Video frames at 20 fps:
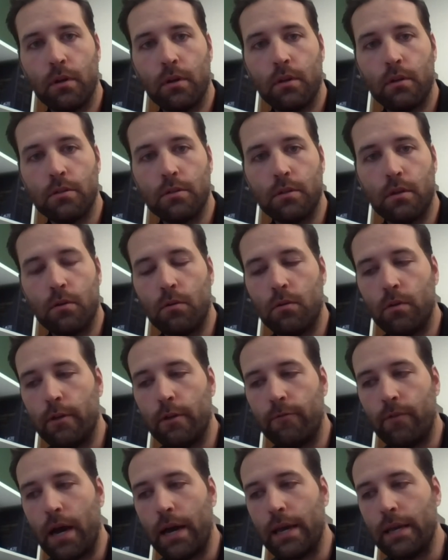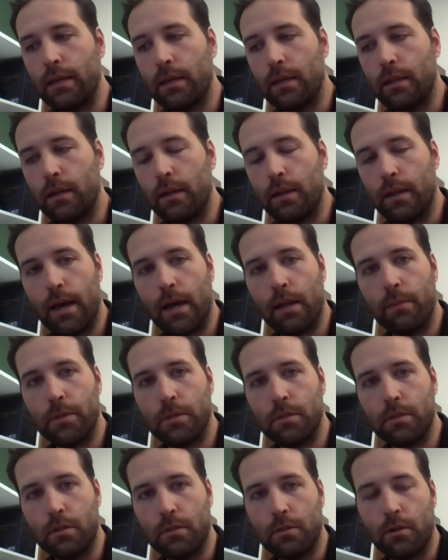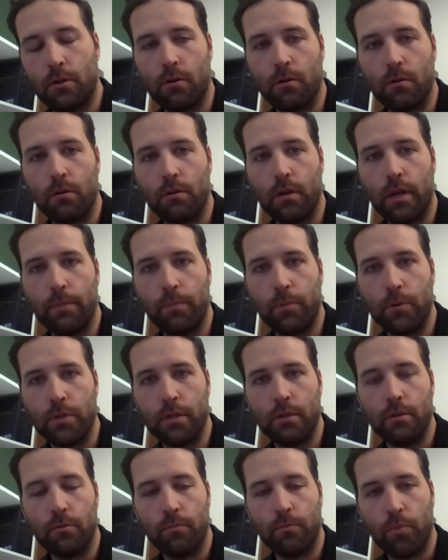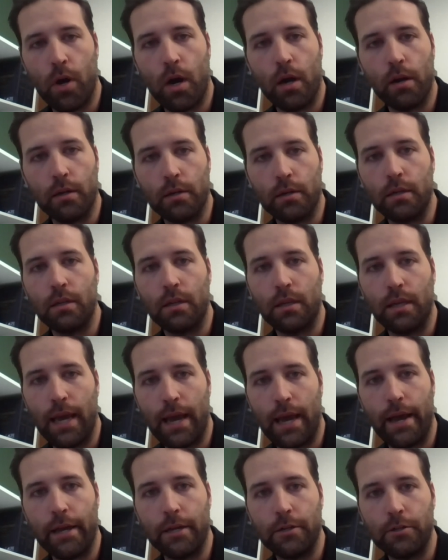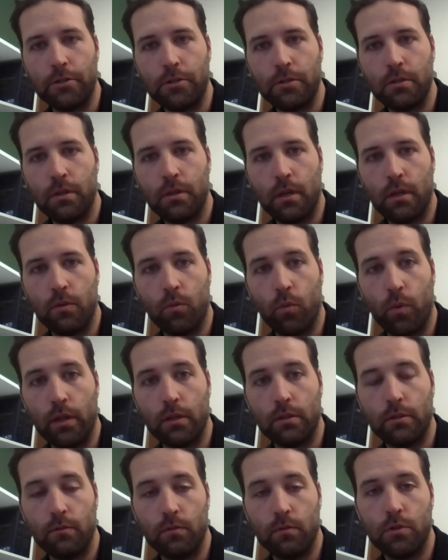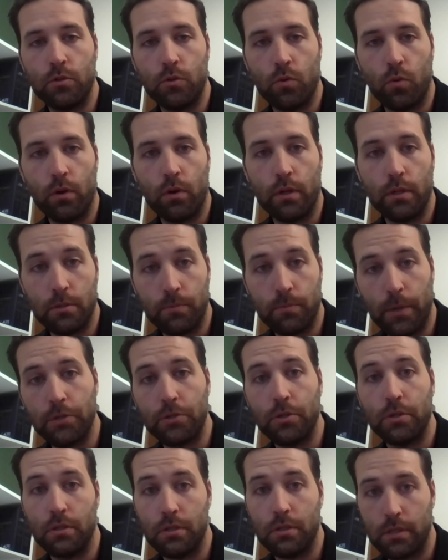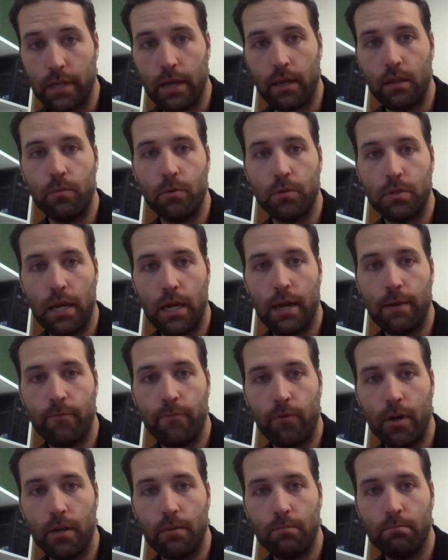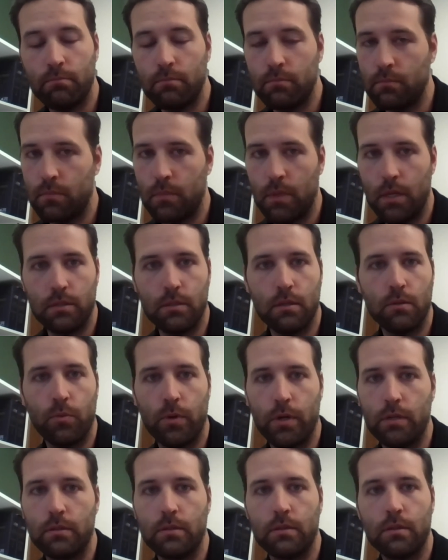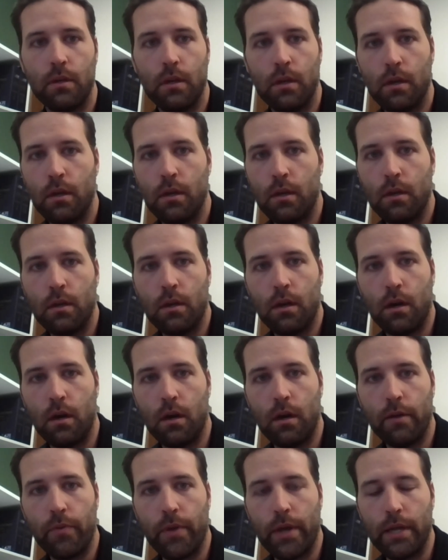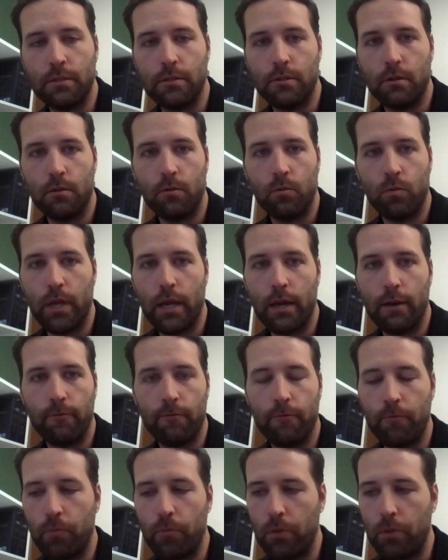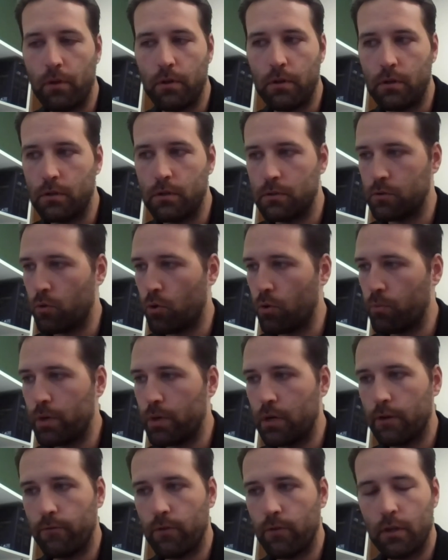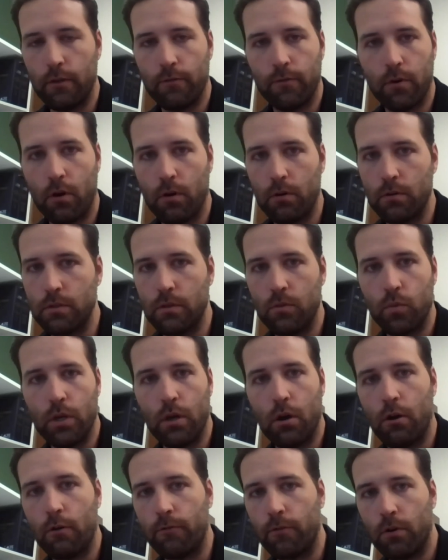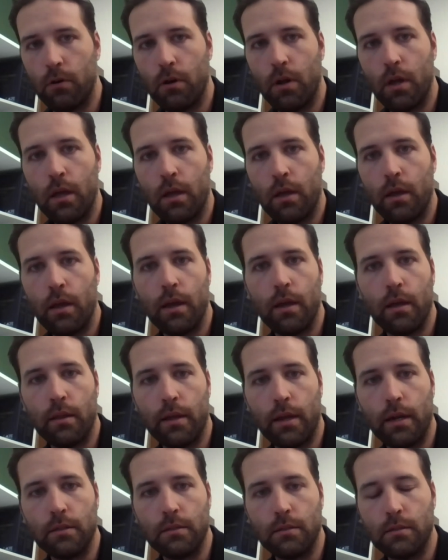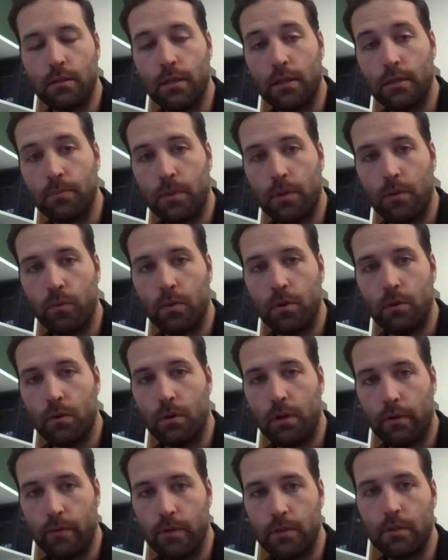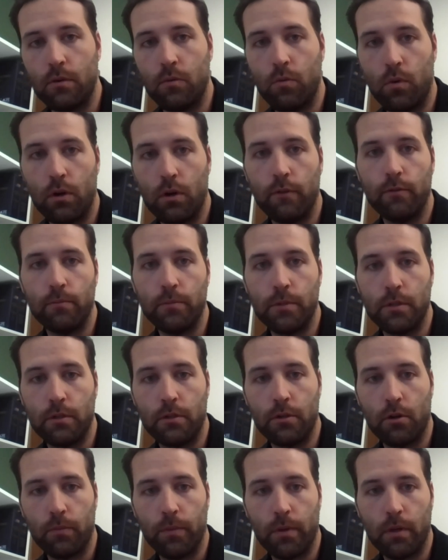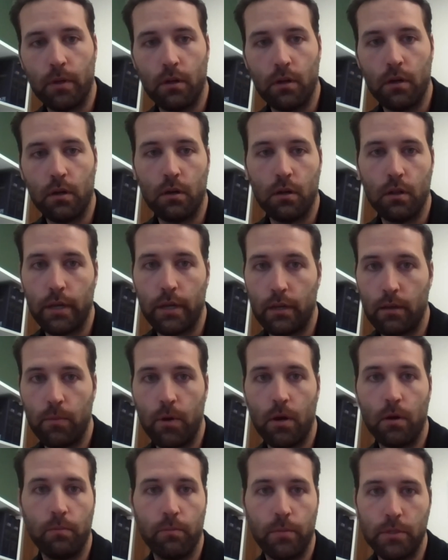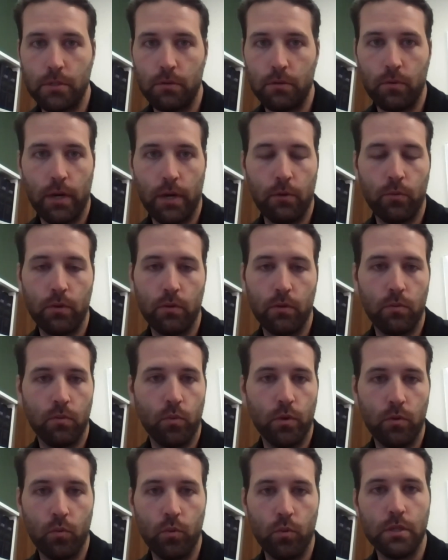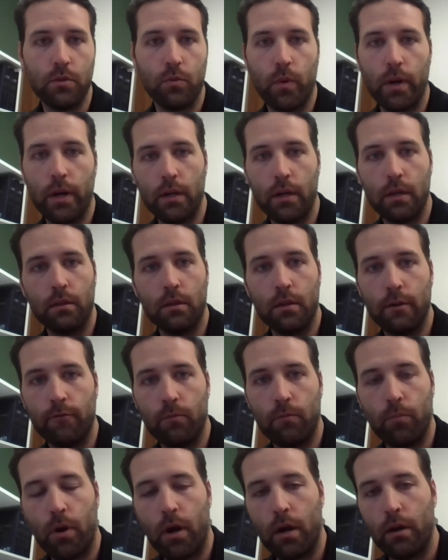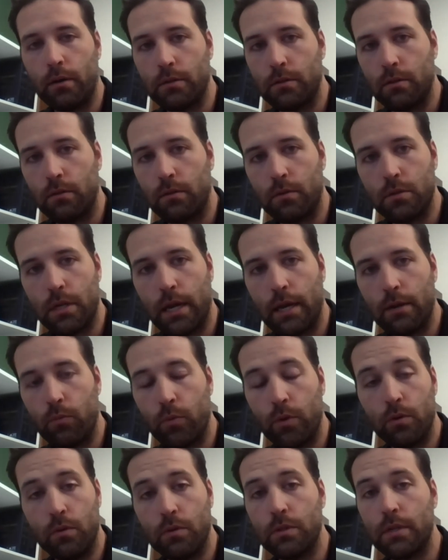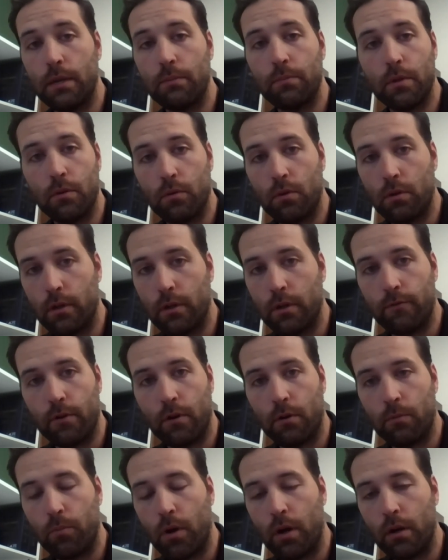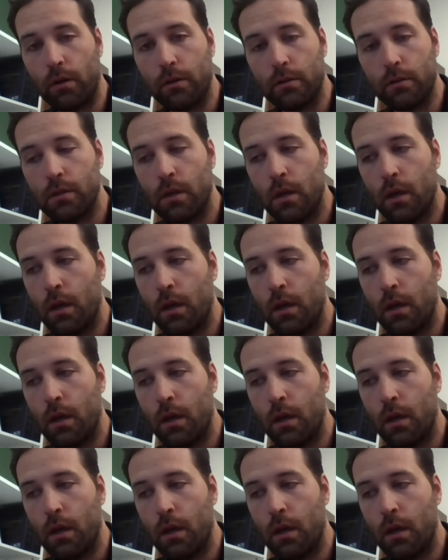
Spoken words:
So if I can anonymously turn a particular product into cash in a relatively short and especially a scalable time frame, it's at risk. And that's, we have an assortment of different gift cards that we offer. And that is an assessment that we do on every single one of them to determine, like Hamal mentioned, right, with risk rating the different products on their site. We do the same thing with our gift card products.